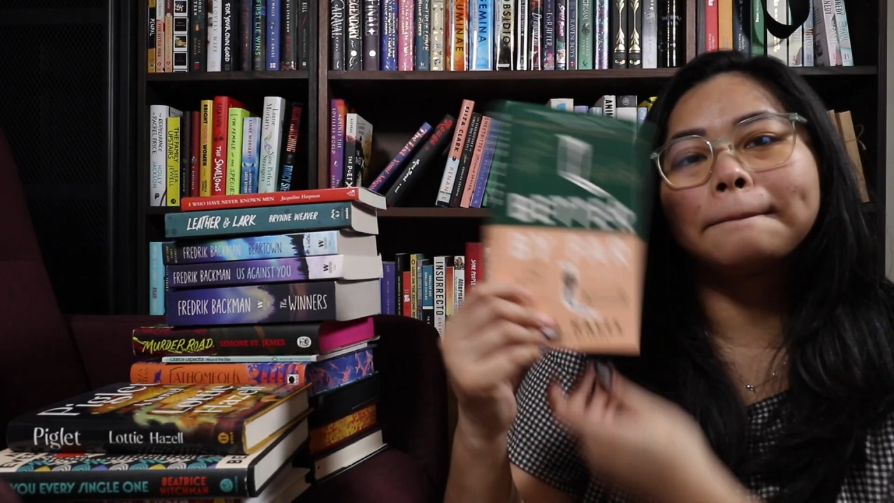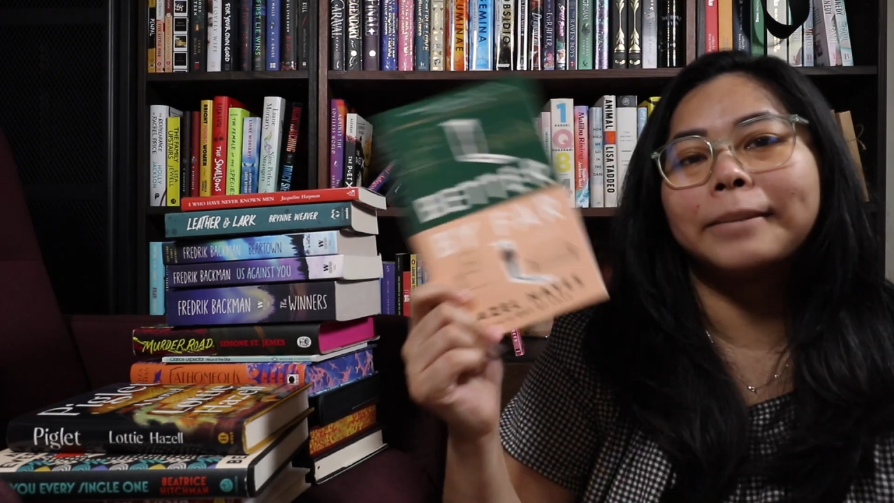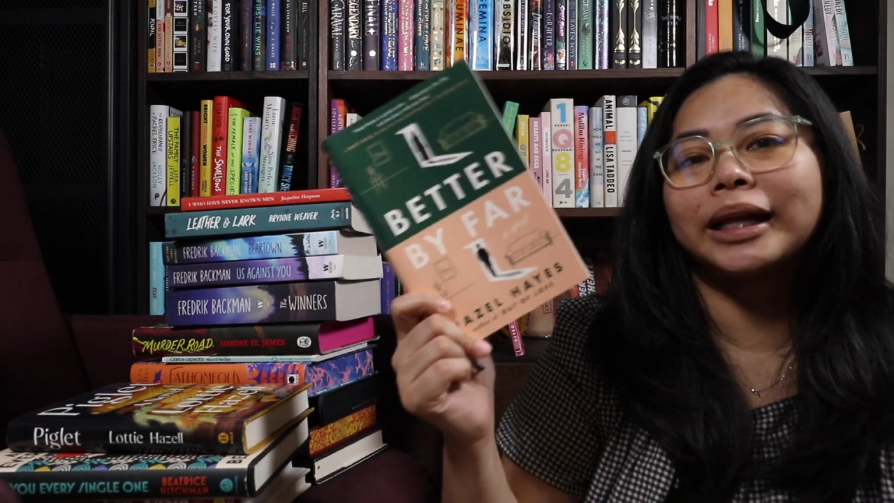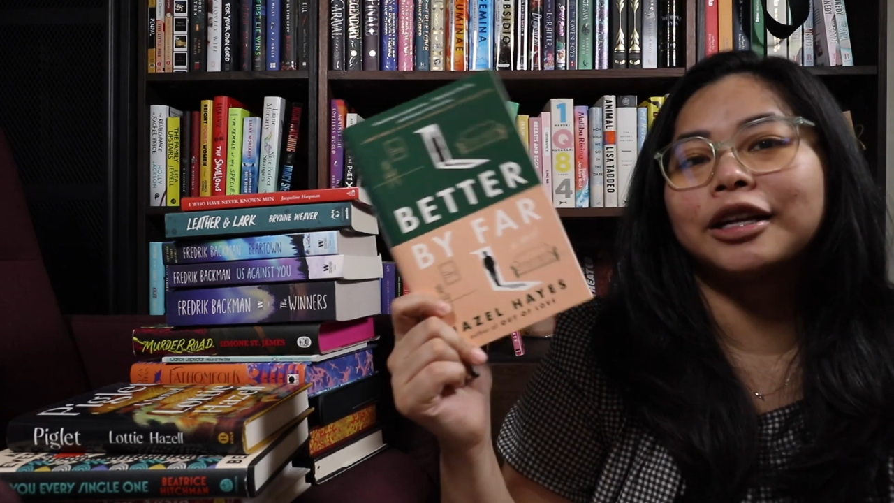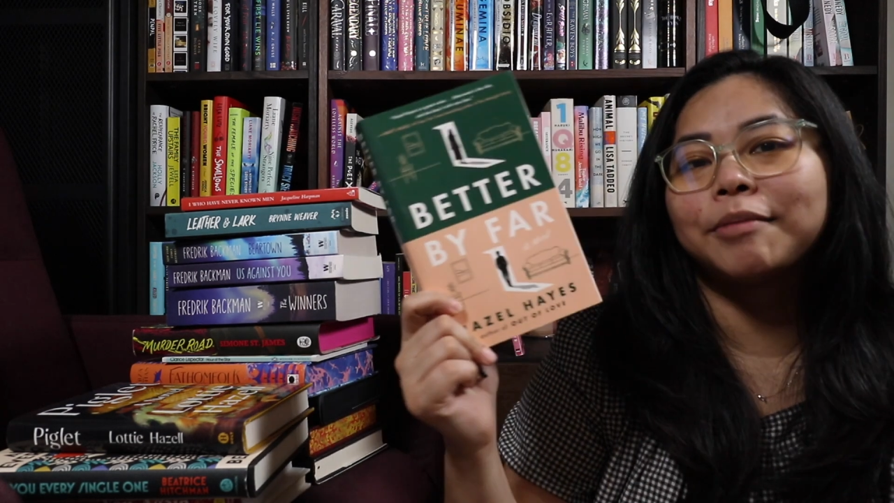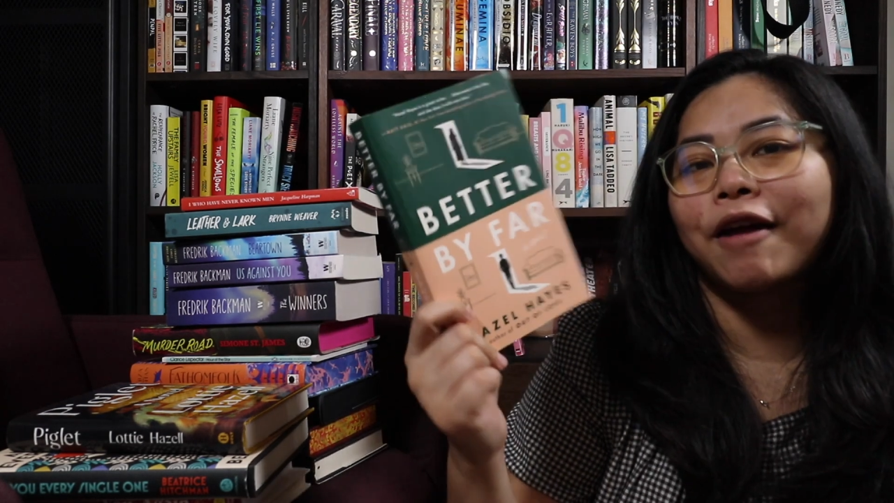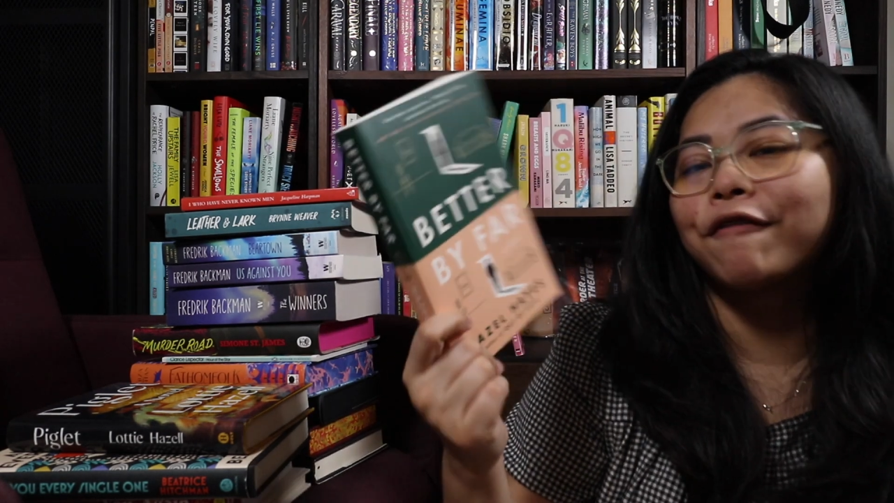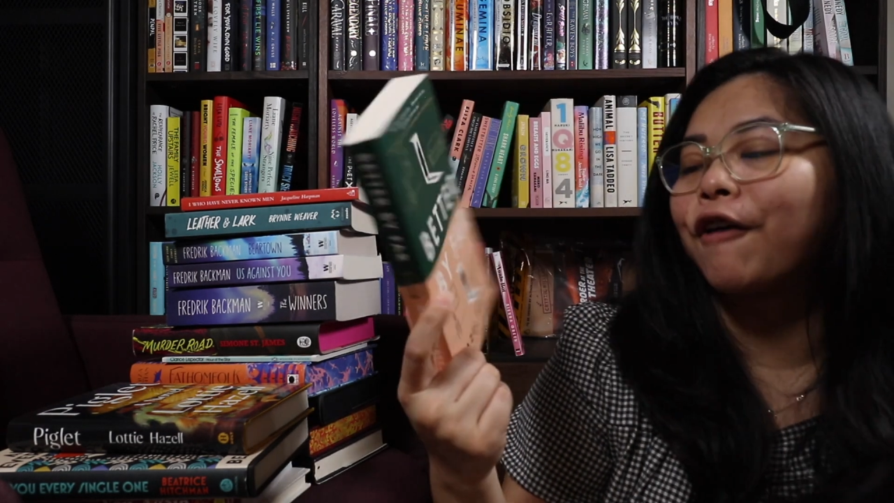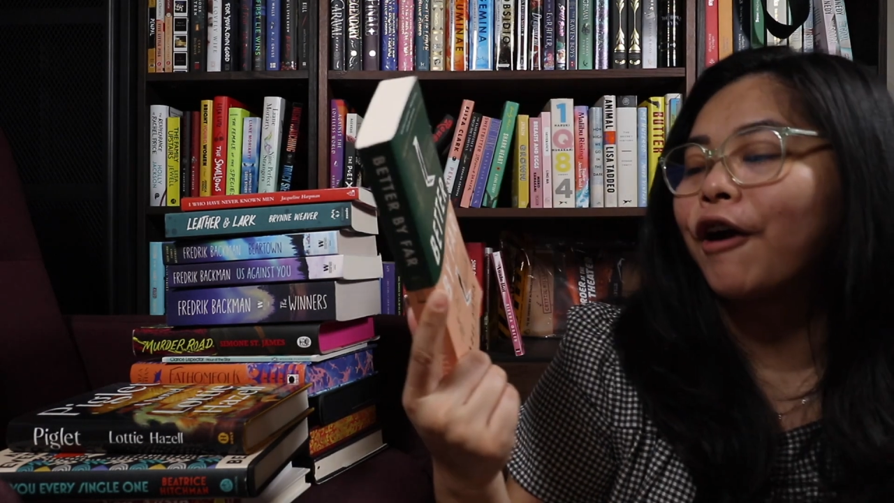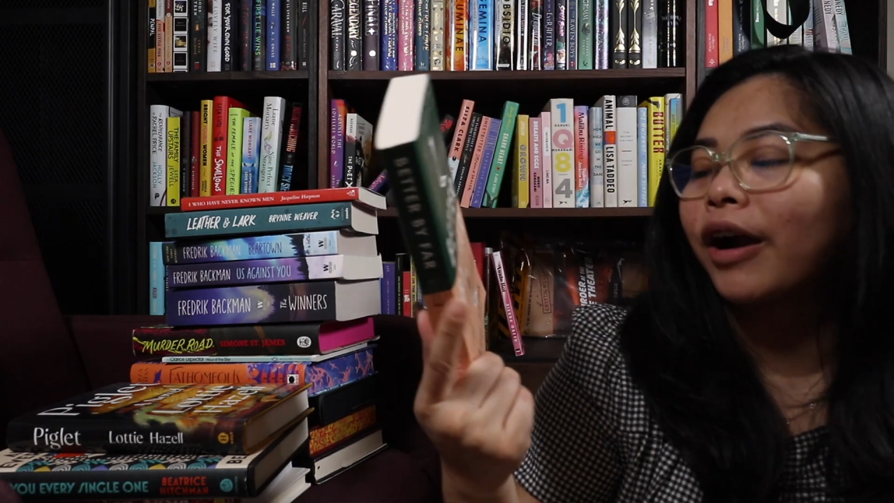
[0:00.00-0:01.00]
Better by
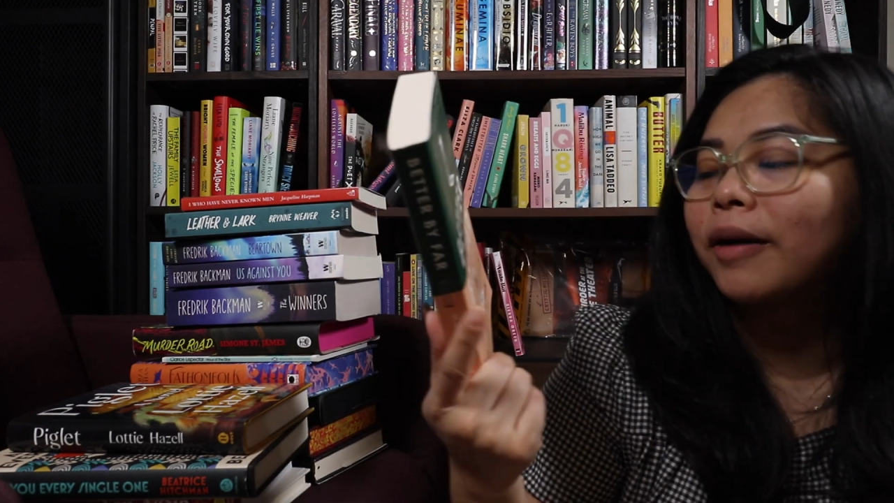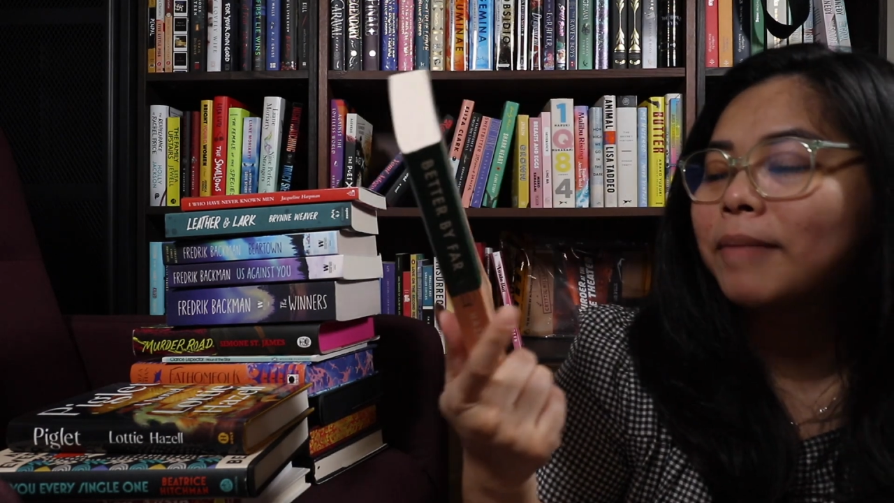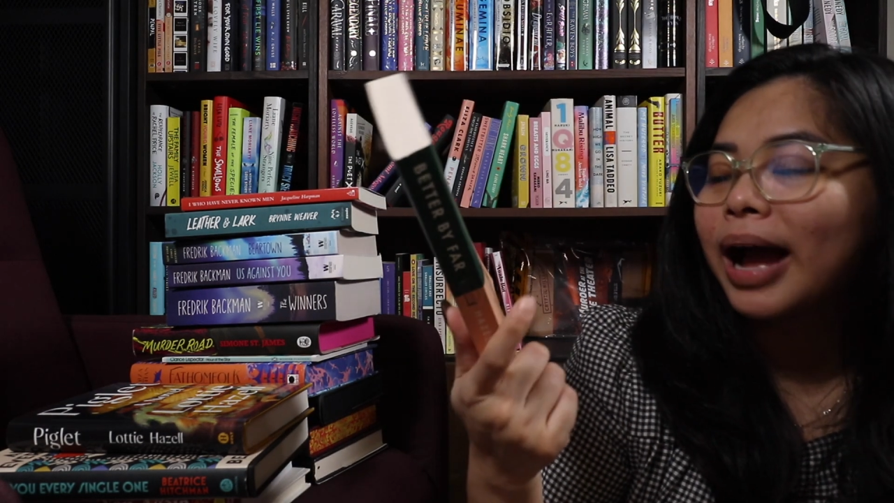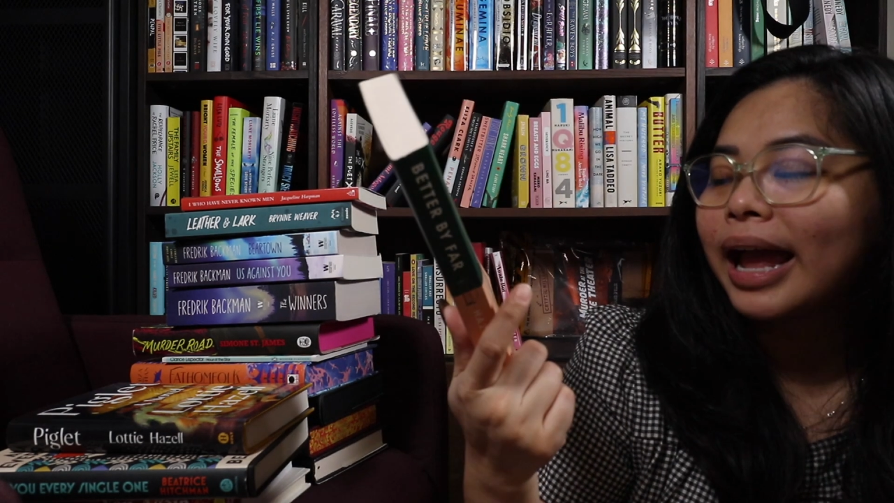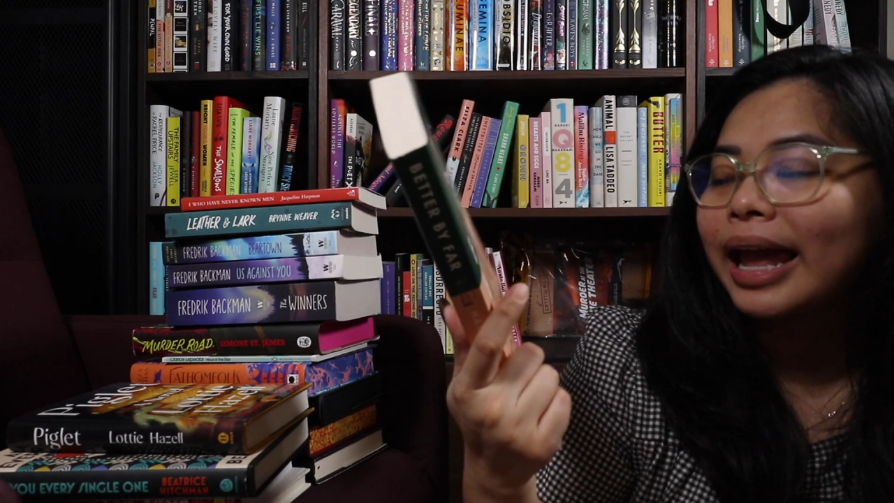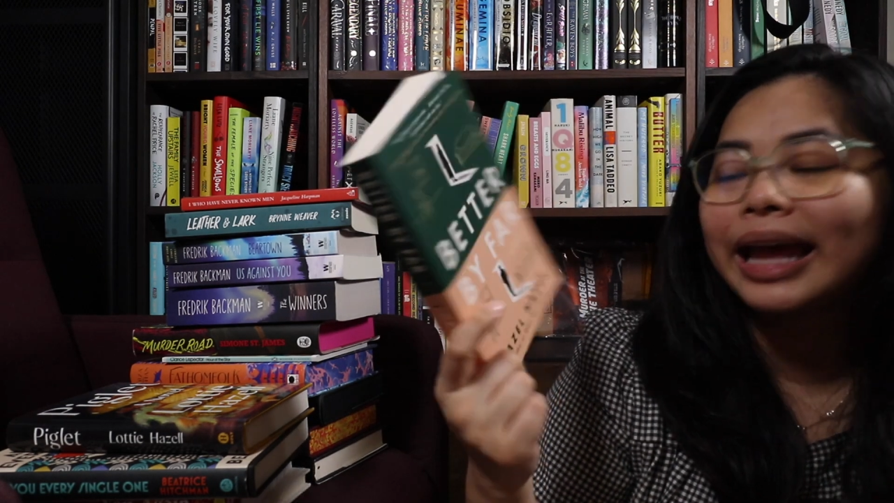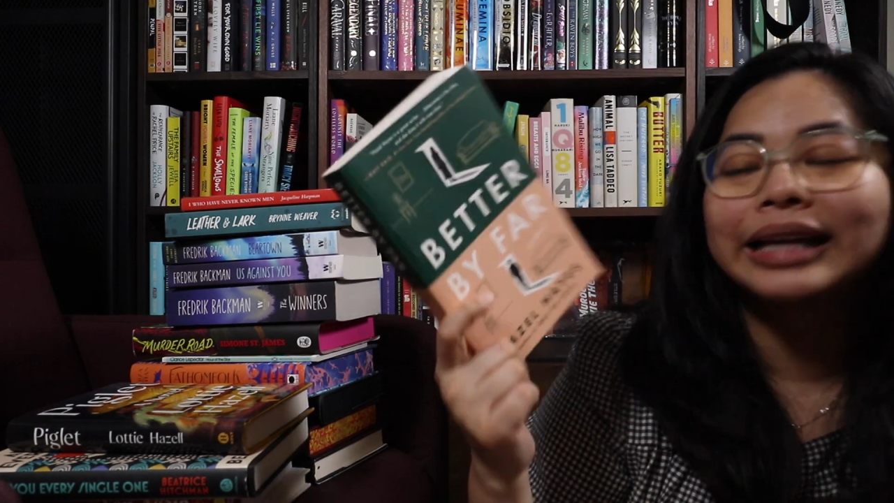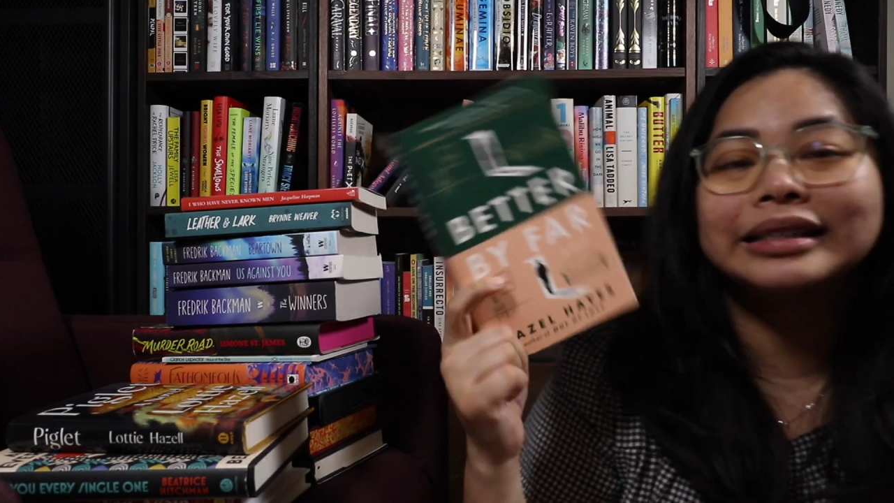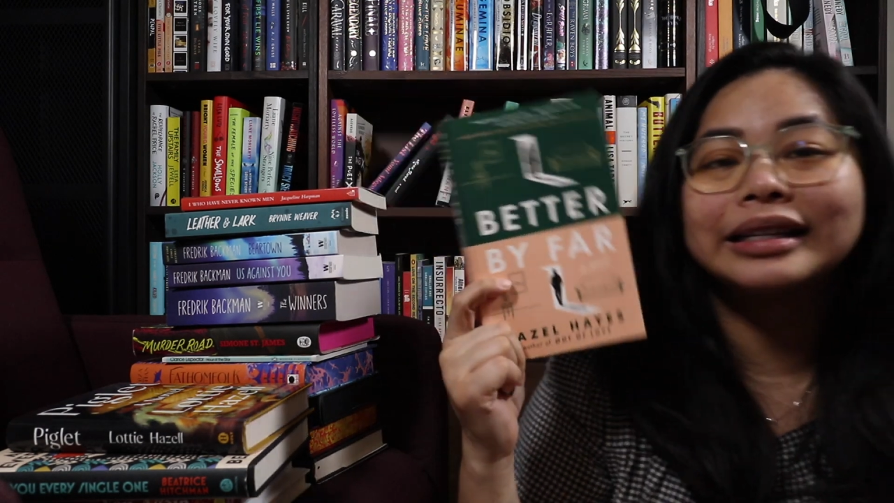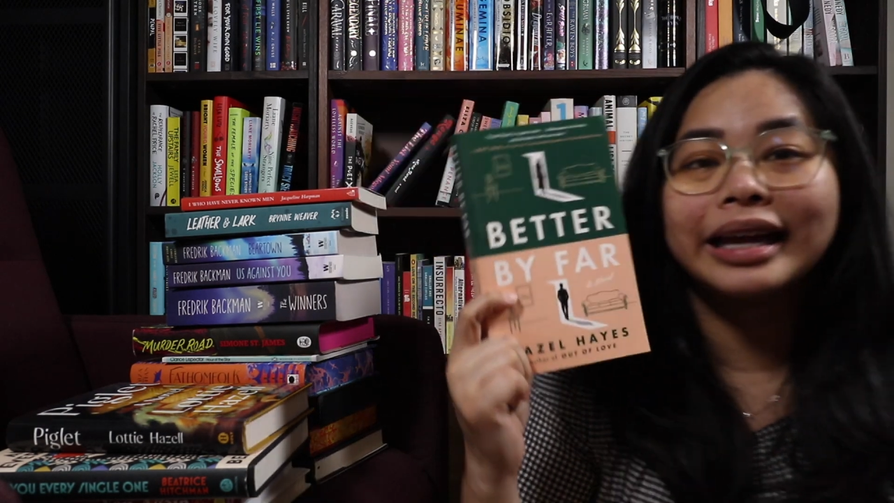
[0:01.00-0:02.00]
Far by
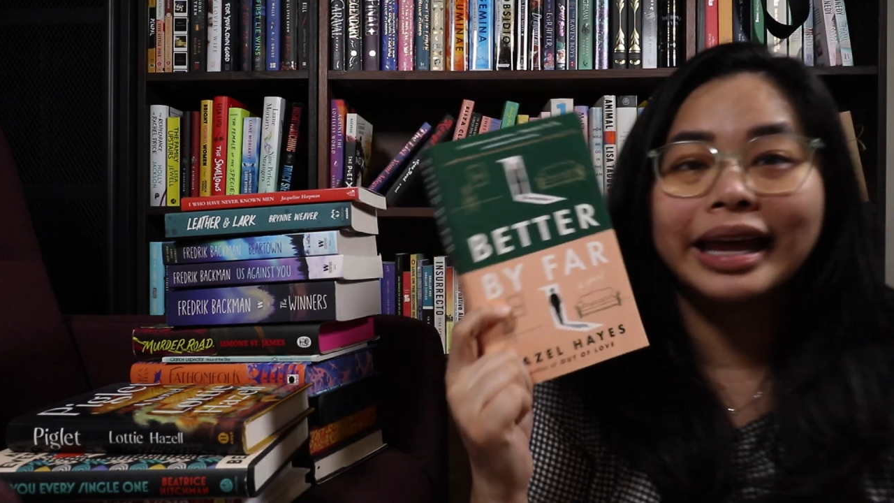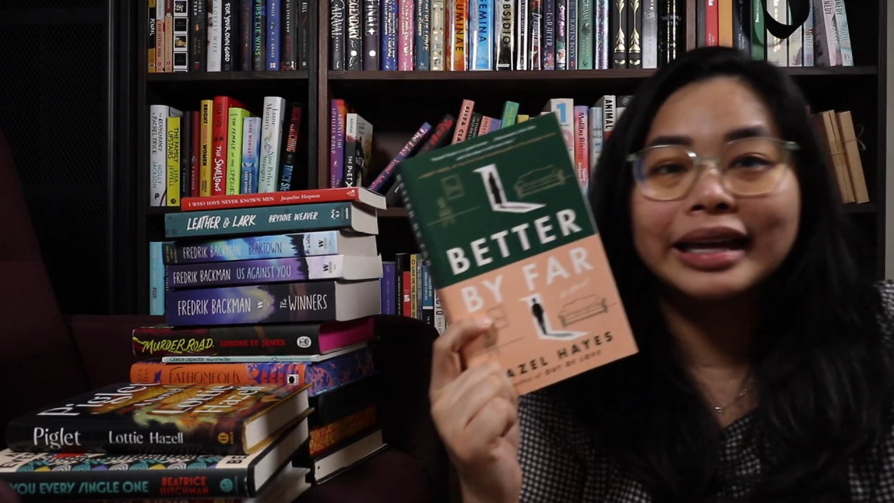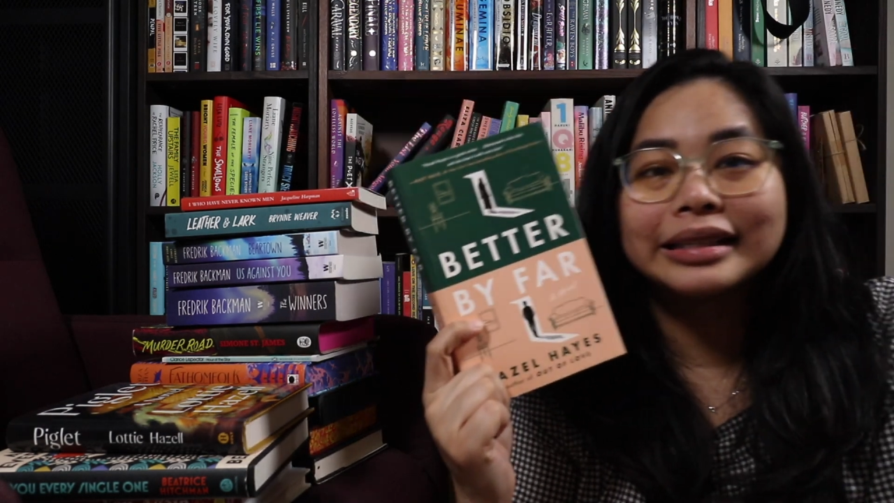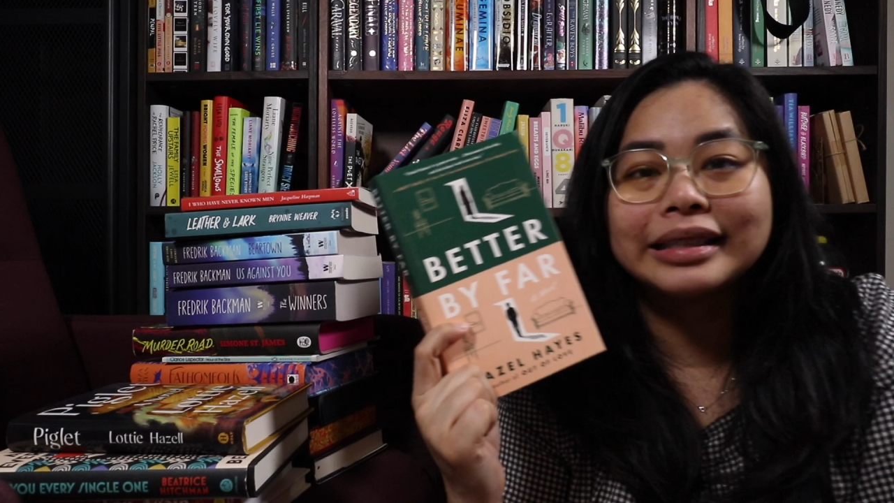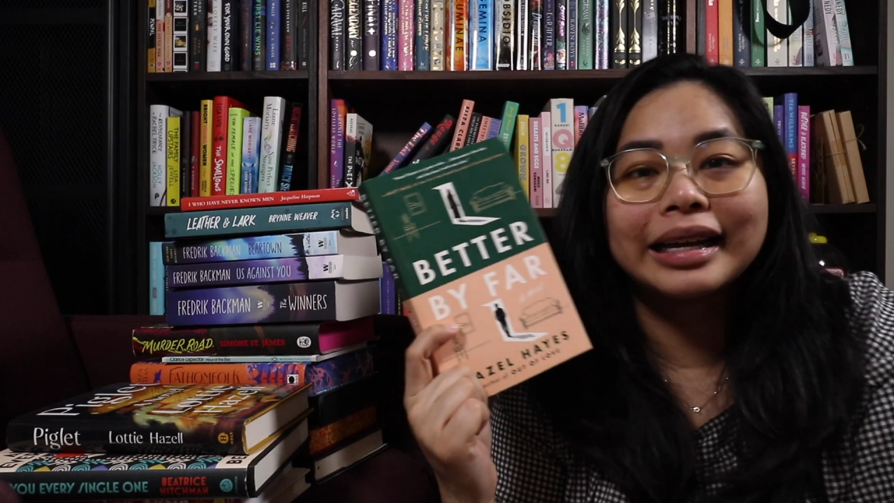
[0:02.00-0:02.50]
Hazel Hayes.